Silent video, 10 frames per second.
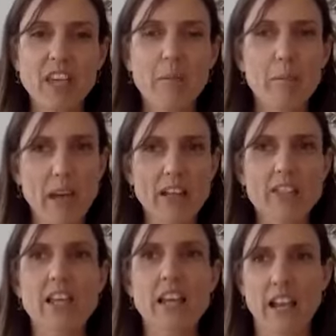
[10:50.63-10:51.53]
but
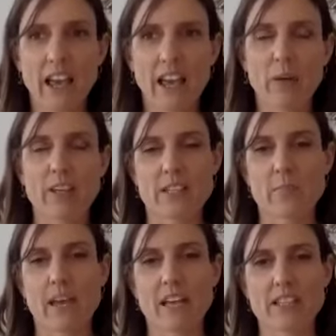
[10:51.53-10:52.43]
allowing
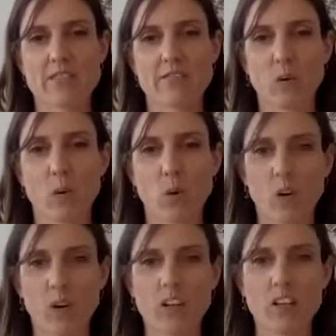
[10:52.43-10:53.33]
space
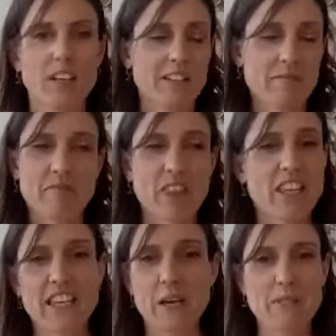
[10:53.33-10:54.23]
for the
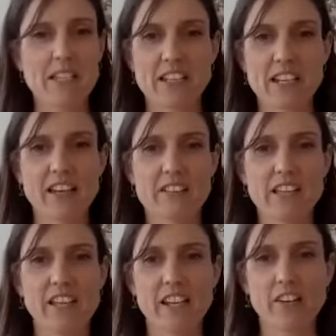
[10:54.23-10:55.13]
ups and downs that
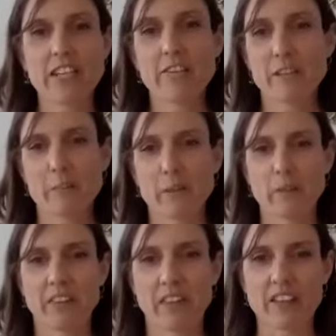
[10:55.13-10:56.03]
are inevitable with
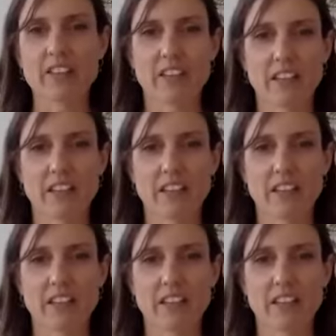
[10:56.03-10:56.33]
it.